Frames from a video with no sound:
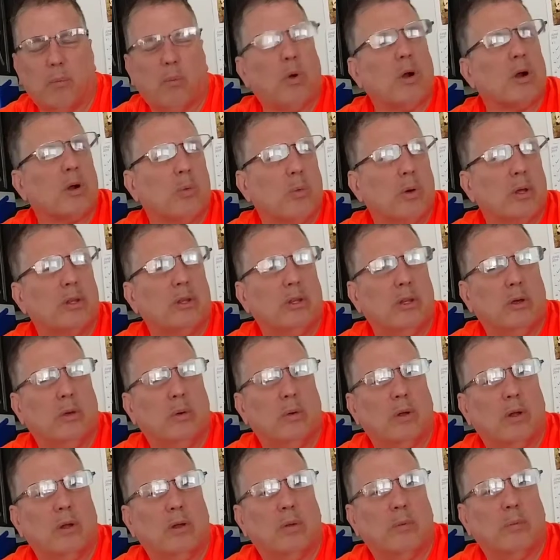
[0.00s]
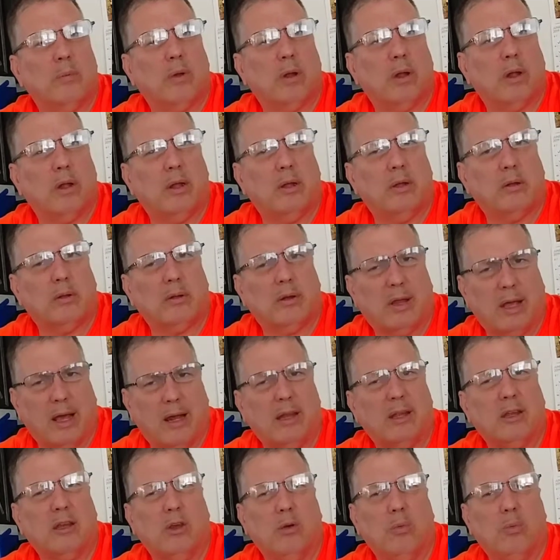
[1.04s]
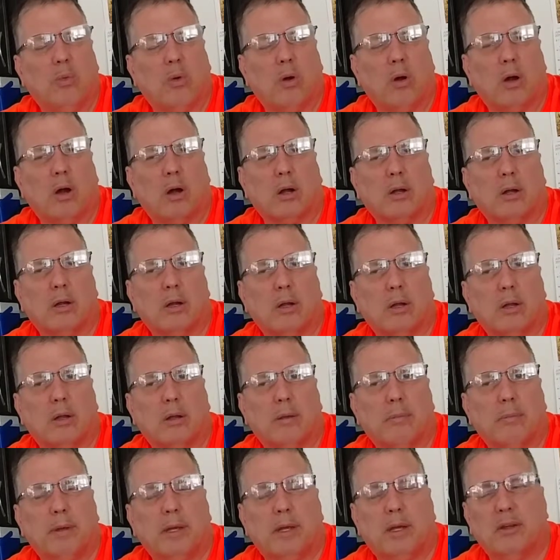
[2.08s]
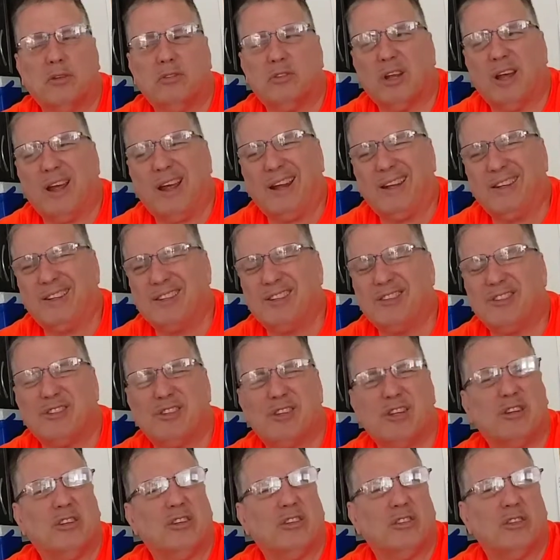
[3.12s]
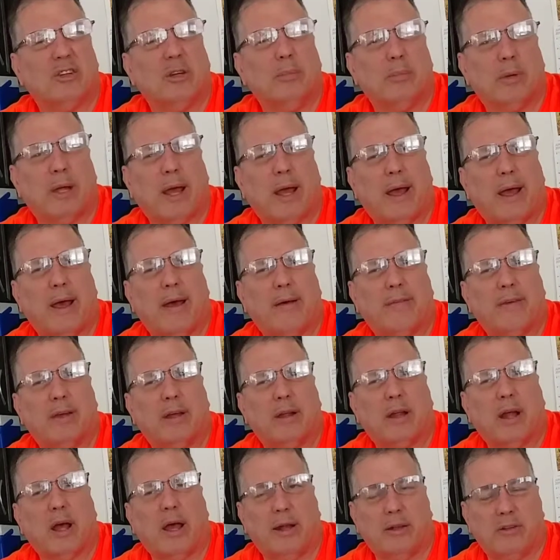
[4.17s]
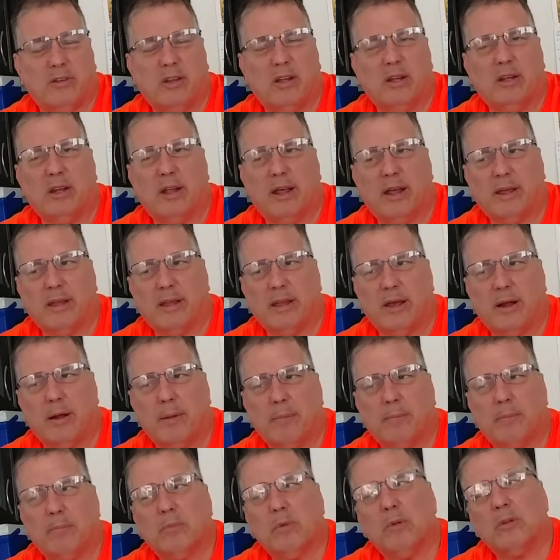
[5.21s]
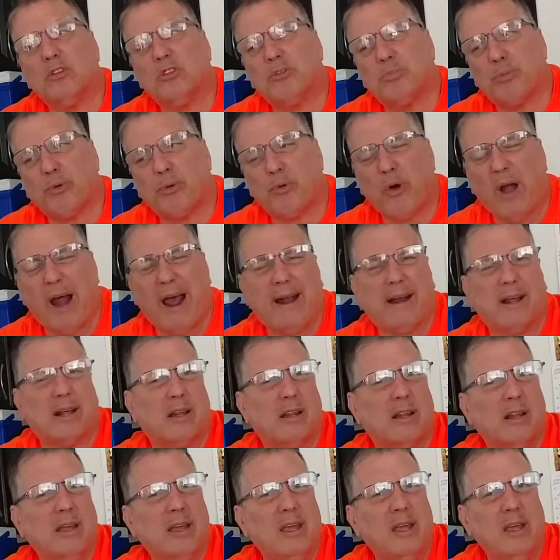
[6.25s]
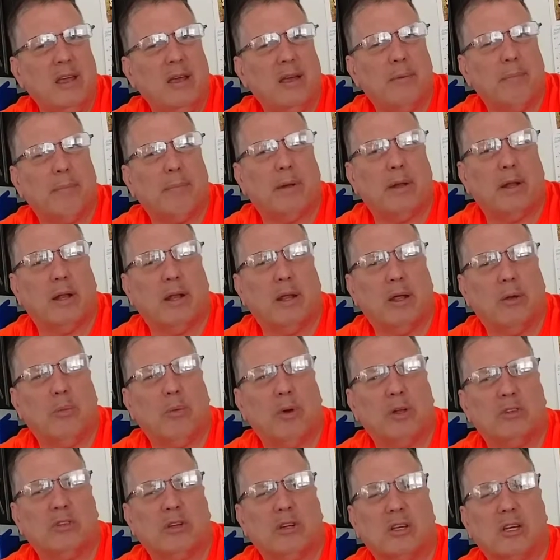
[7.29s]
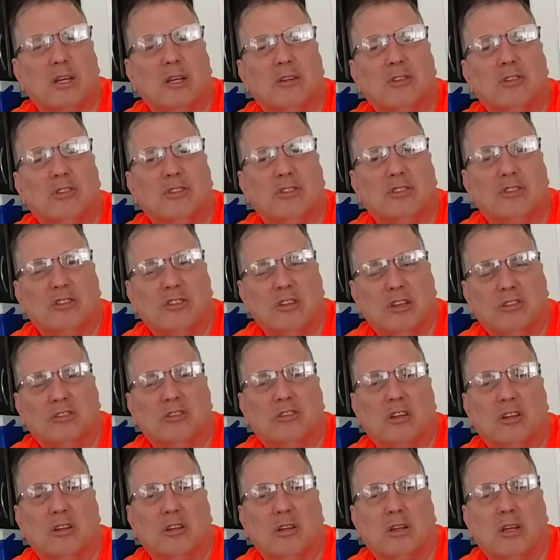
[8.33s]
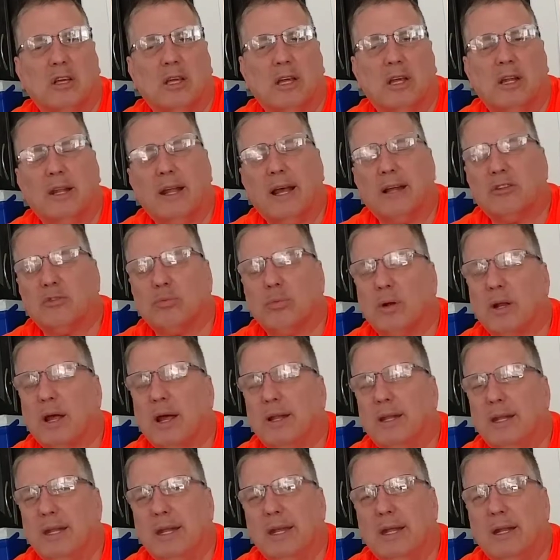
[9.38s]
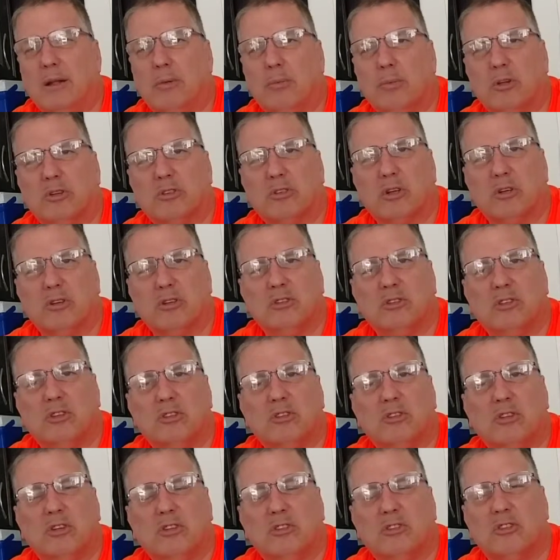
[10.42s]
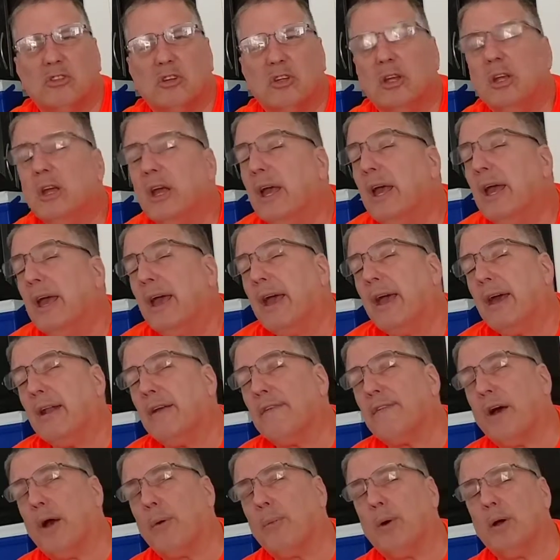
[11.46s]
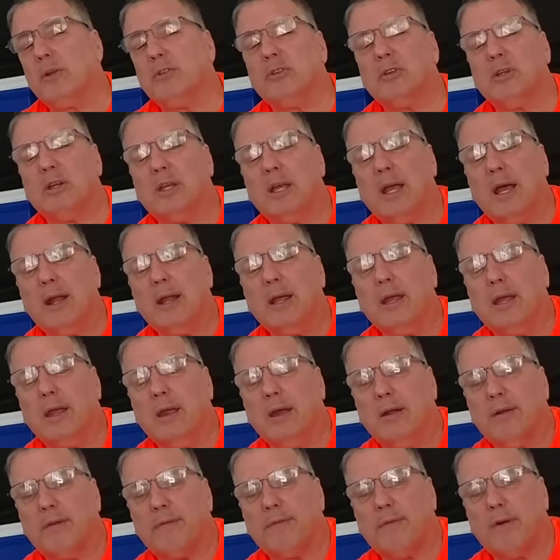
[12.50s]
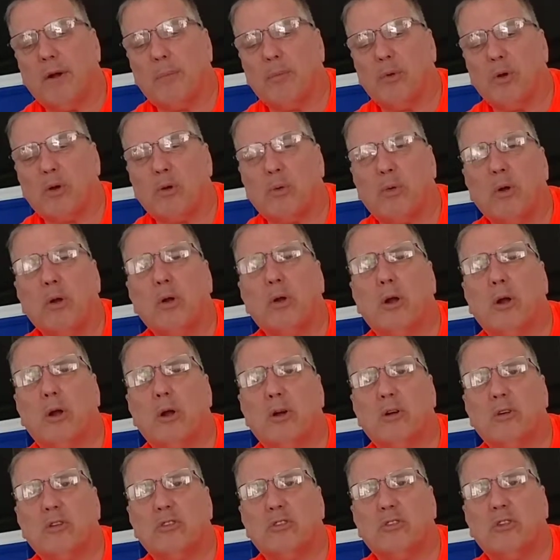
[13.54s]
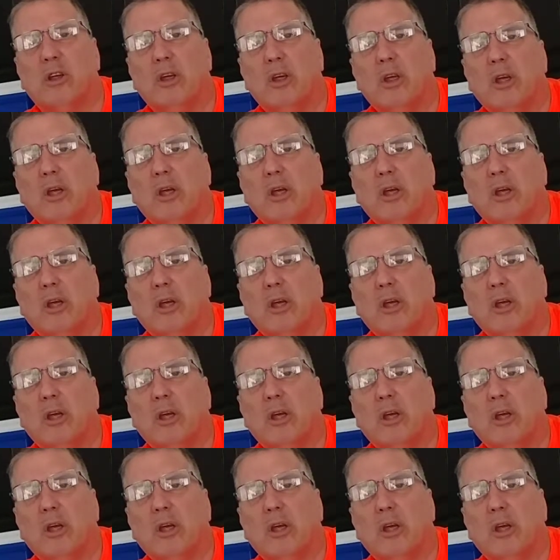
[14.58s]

work with you in getting you work, because I just didn't seem to have it. I did get them sporadically, but it wasn't consistently, and that's what I needed, was consistency. And if I wasn't getting it from recruiters,